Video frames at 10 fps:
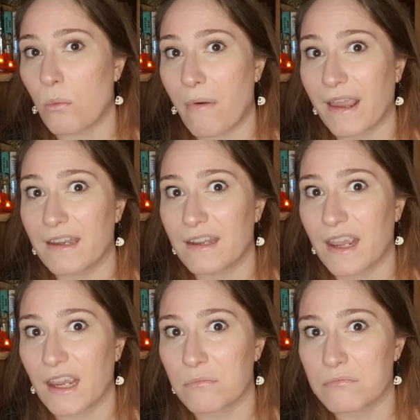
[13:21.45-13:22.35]
mind
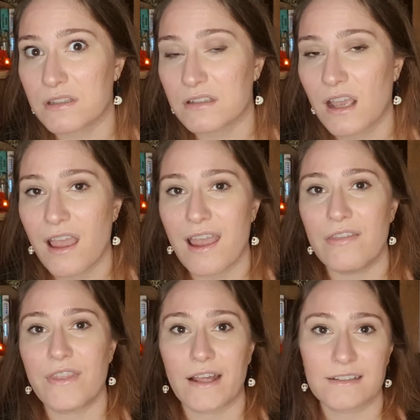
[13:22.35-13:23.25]
games,
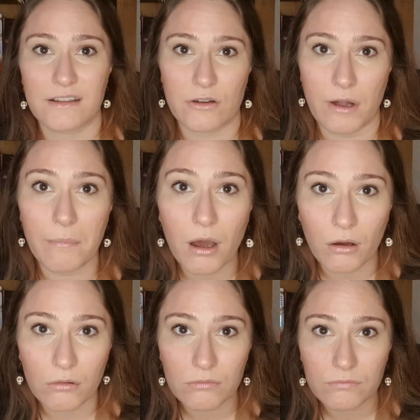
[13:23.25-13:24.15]
and that's their MO.